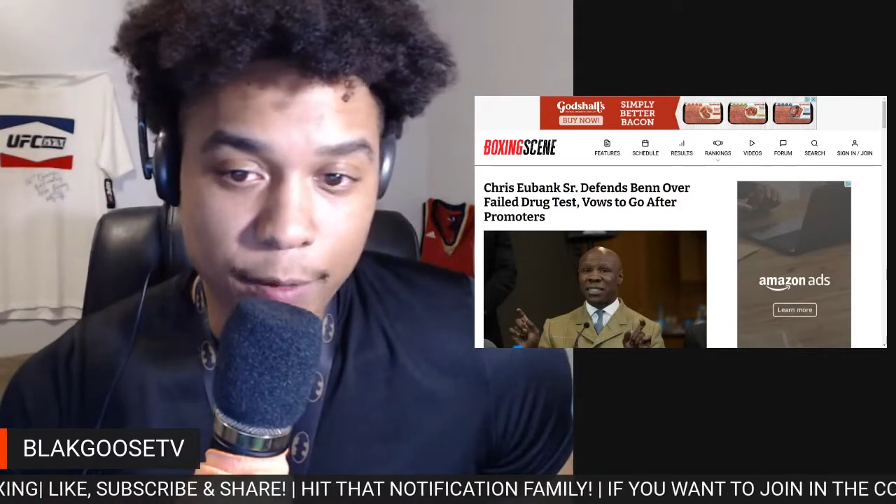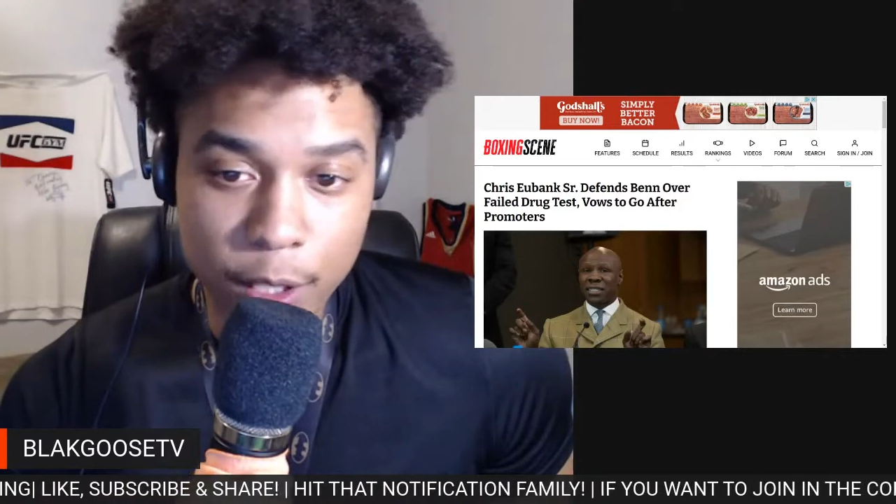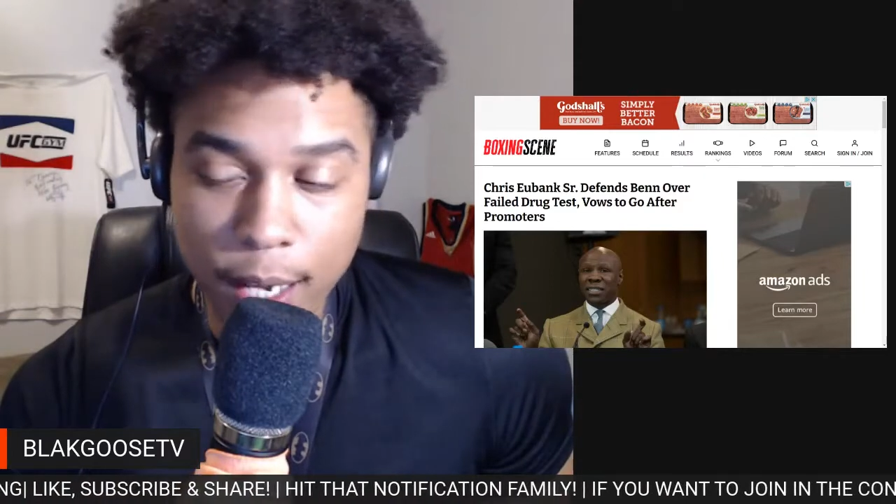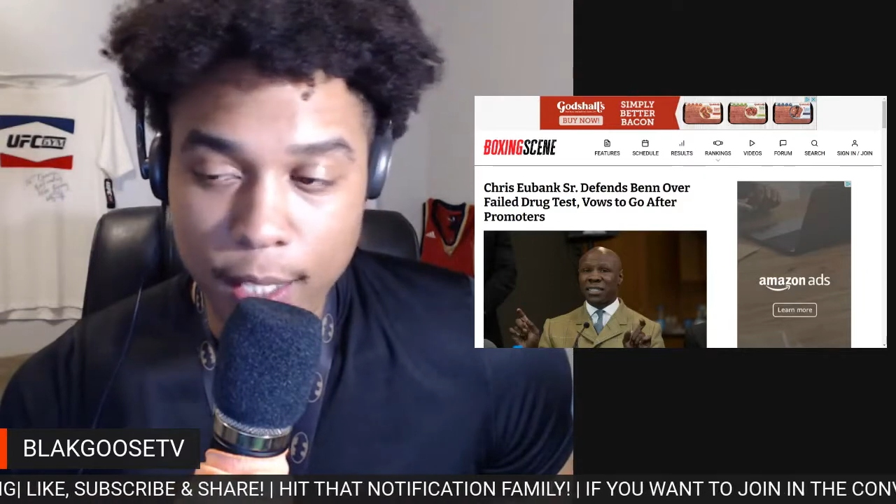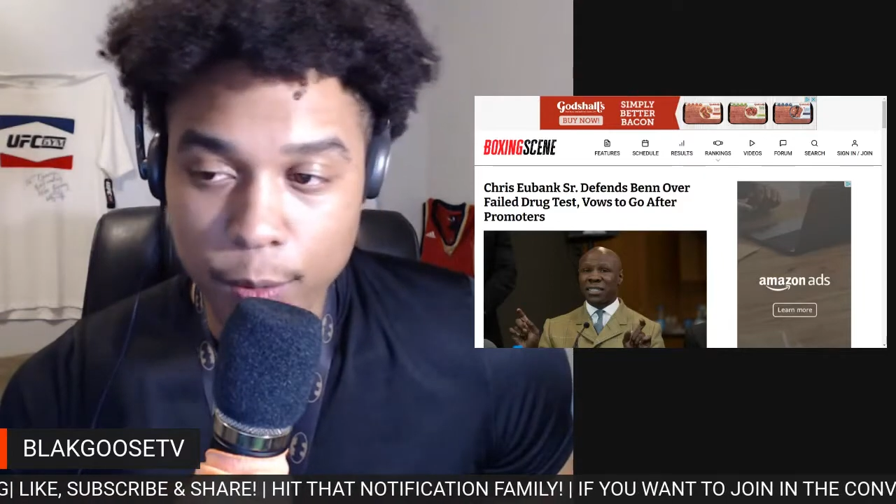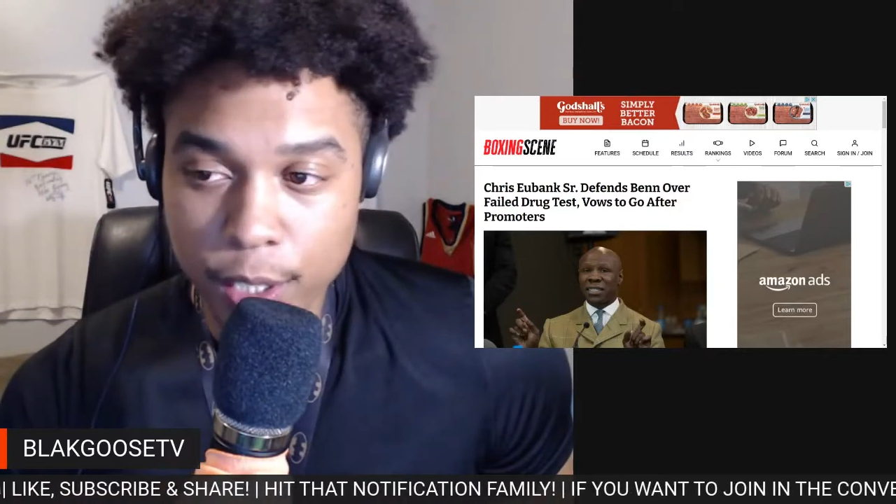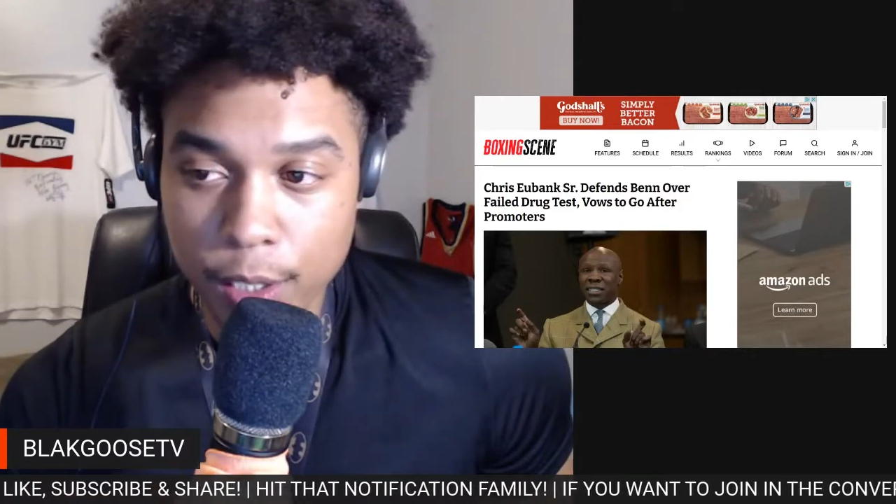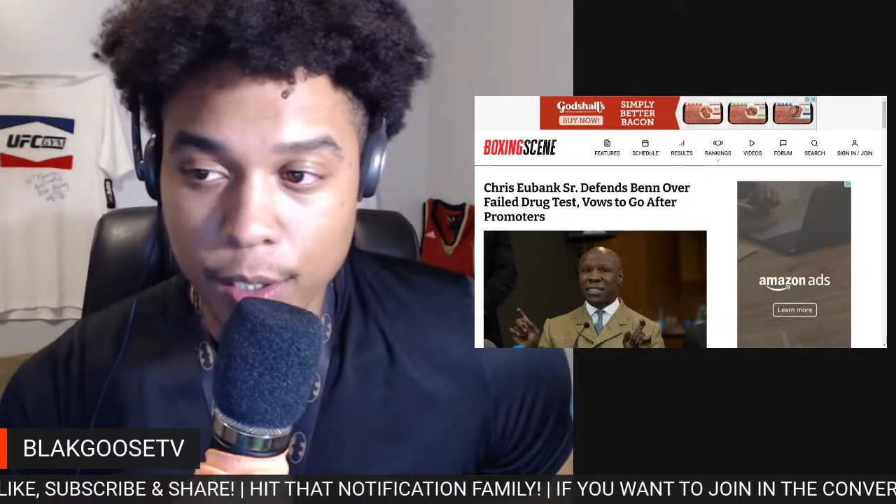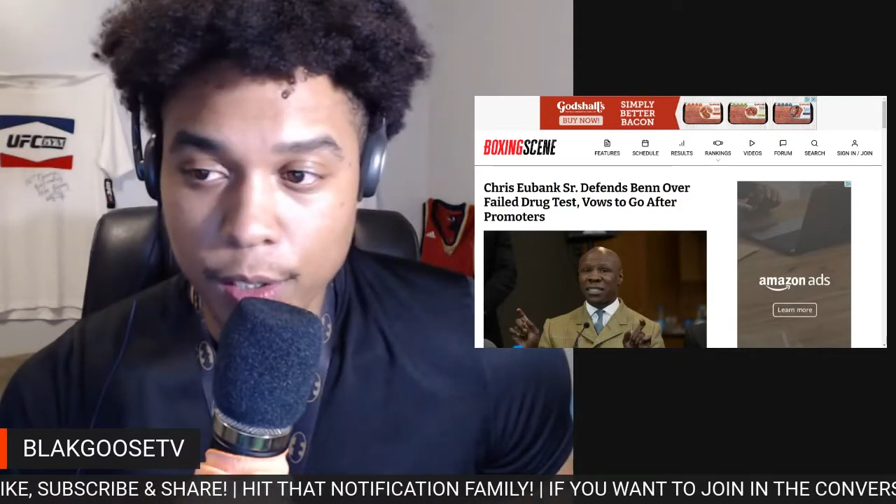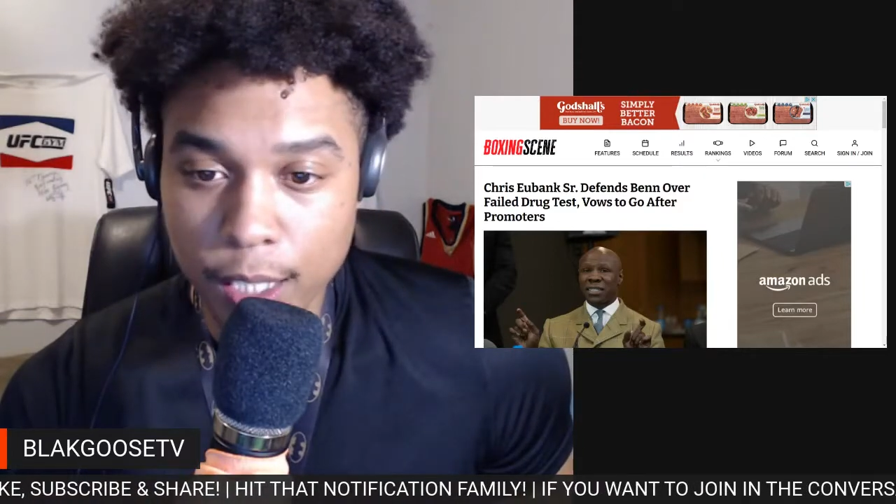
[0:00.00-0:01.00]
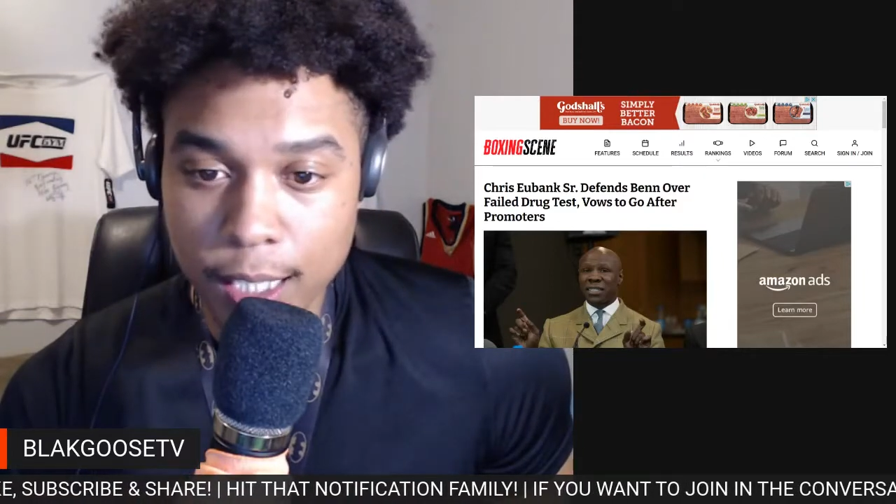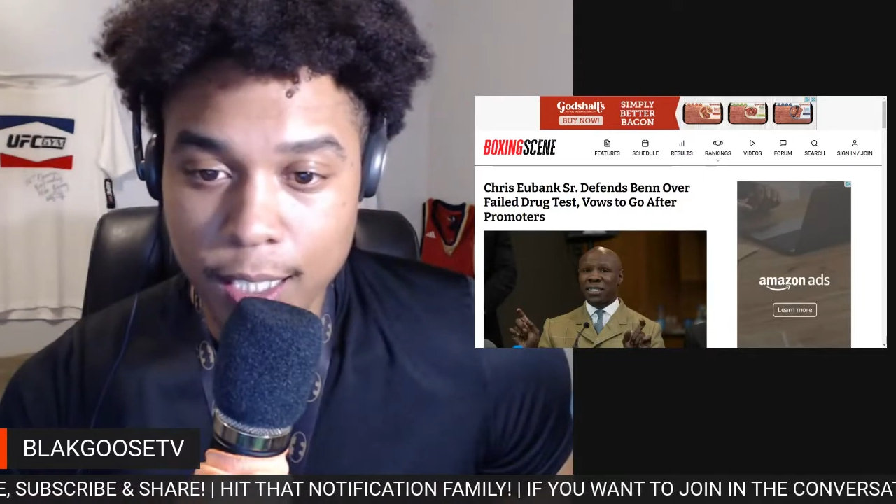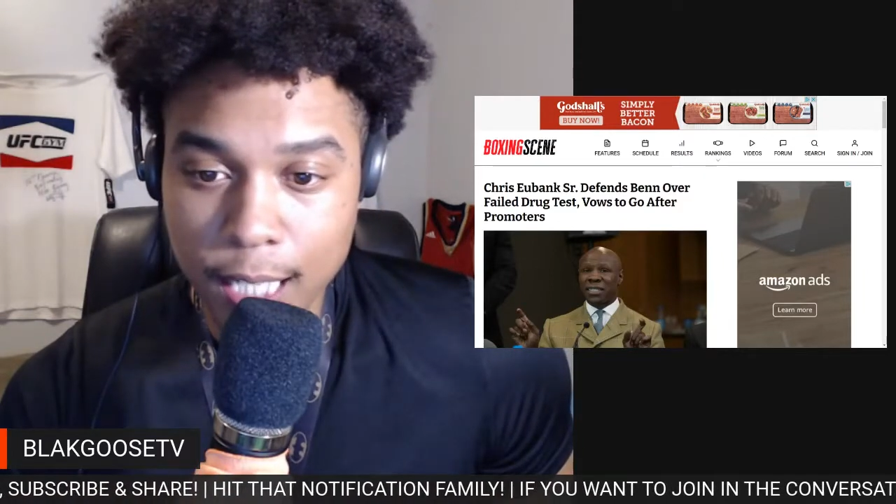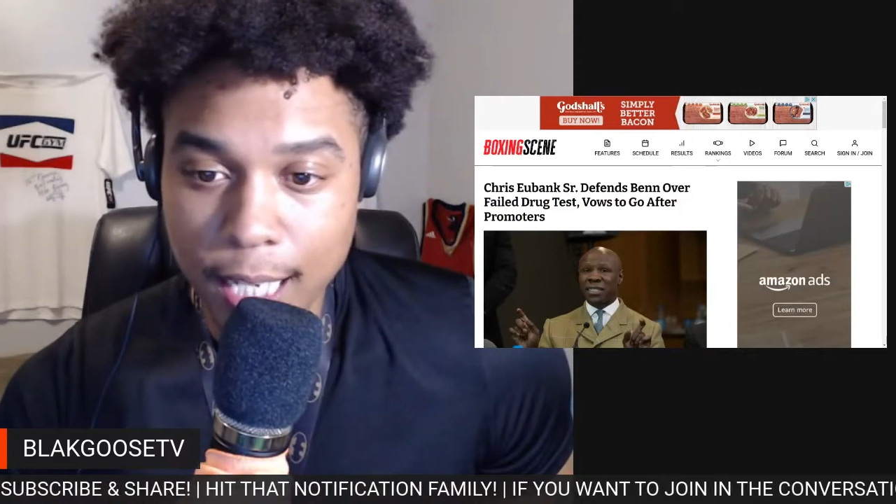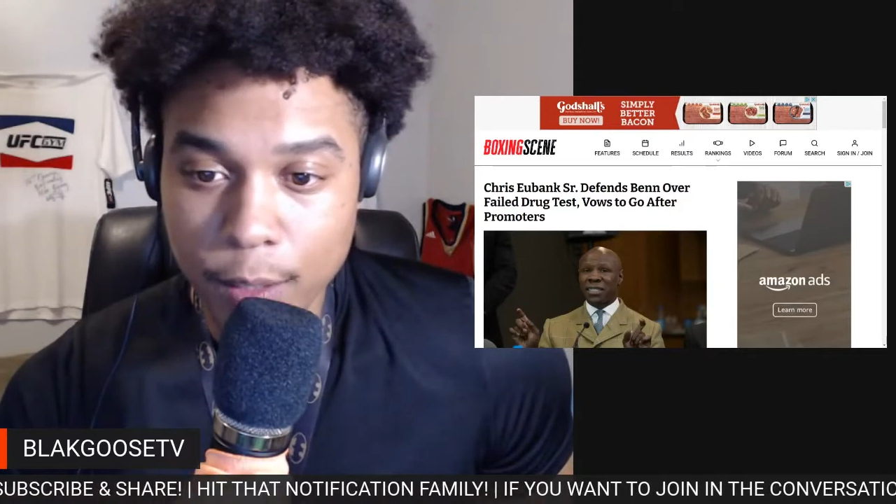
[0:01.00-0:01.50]
you don't have the research or the
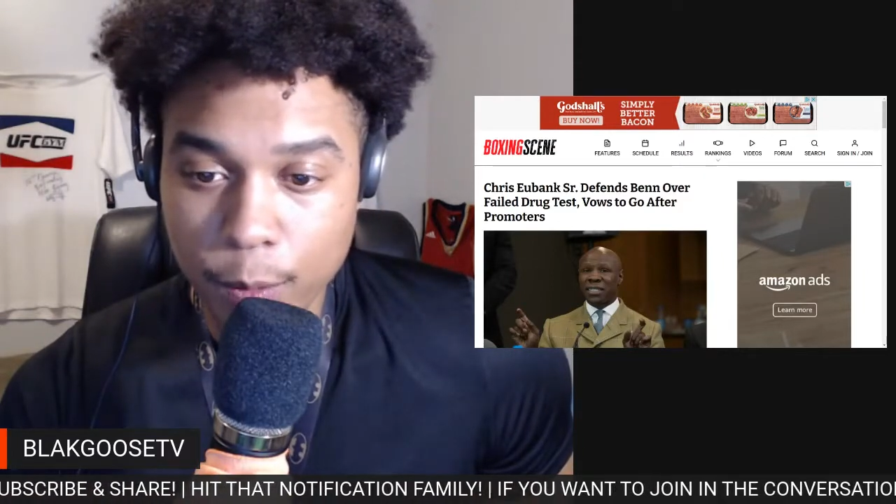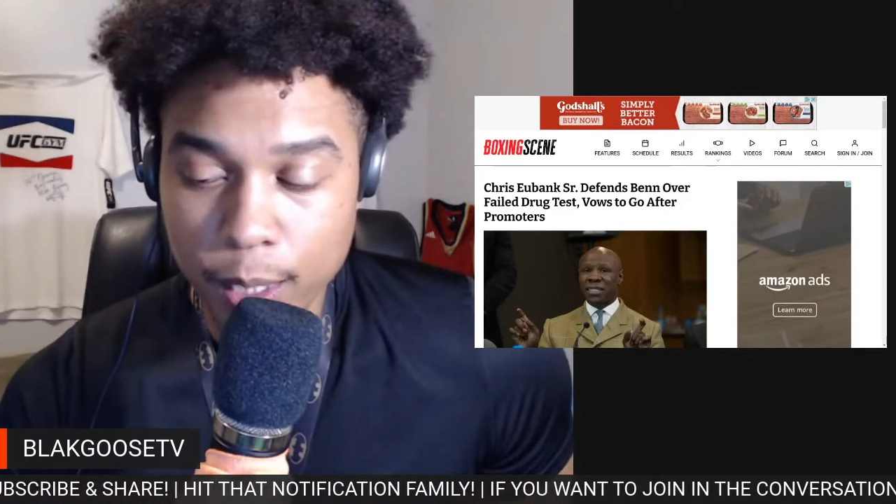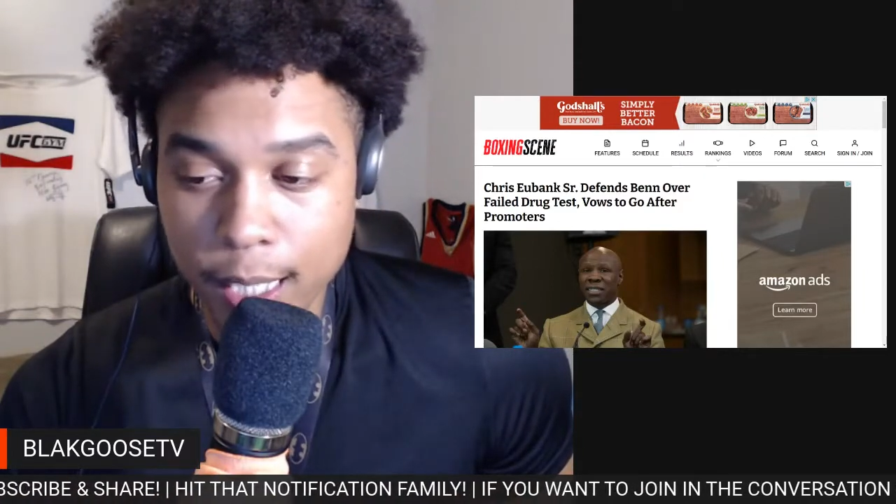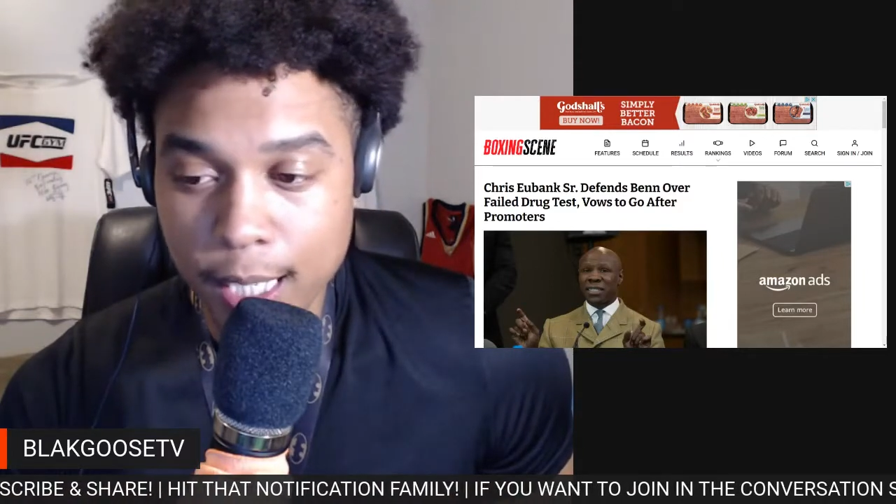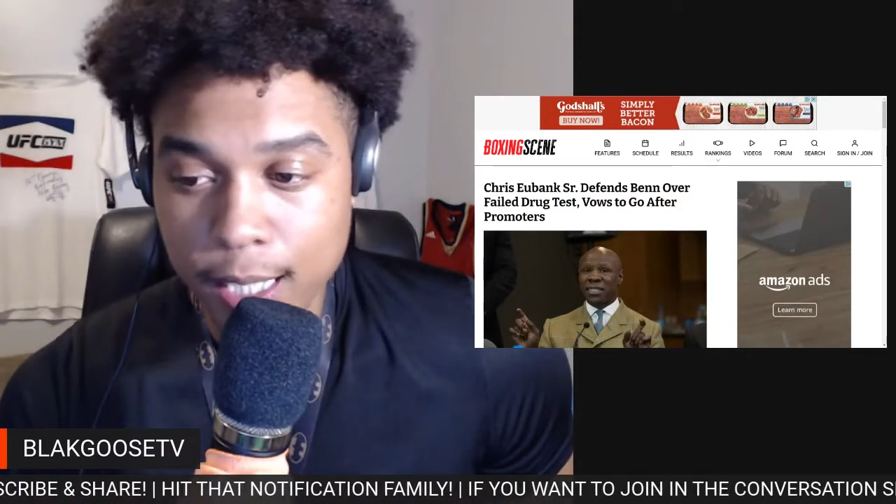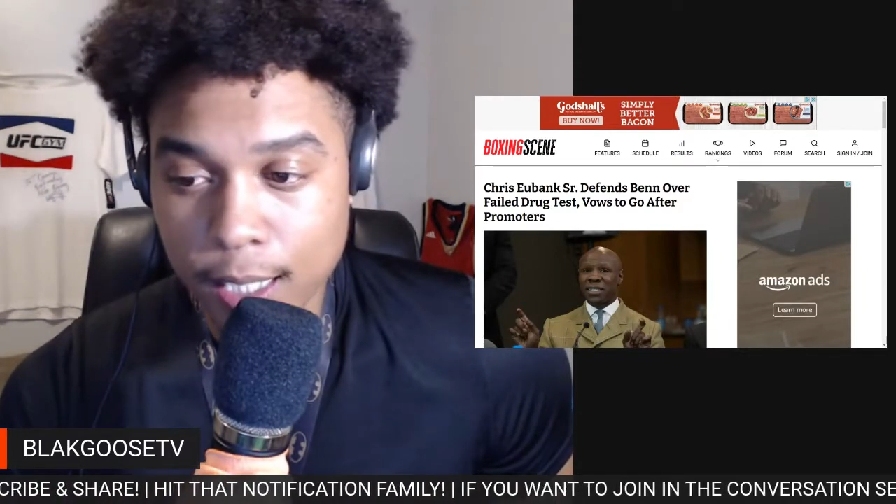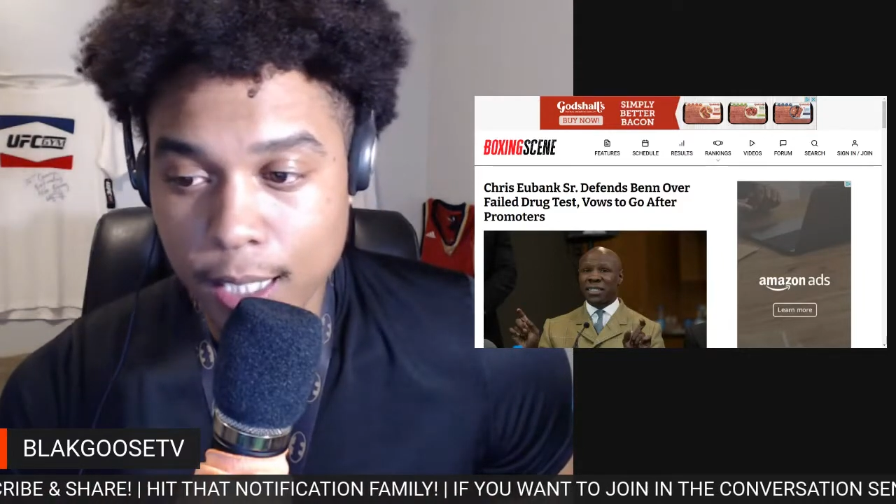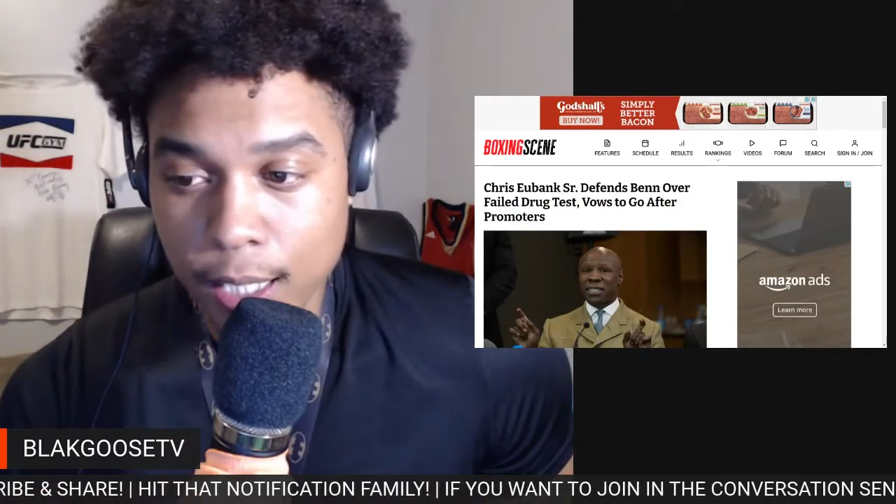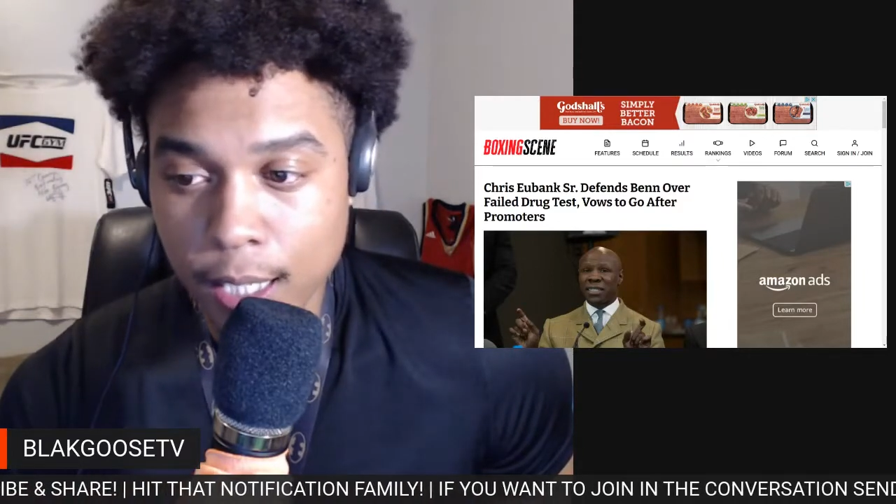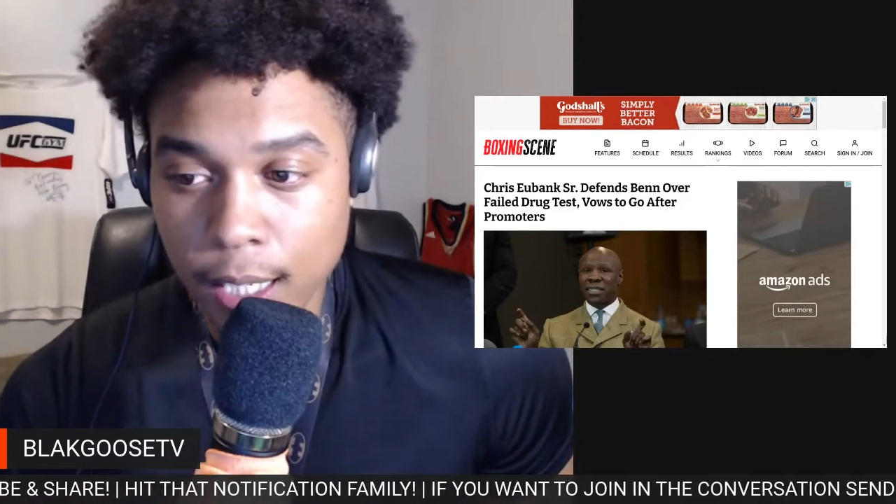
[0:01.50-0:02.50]
understanding of what it is, and then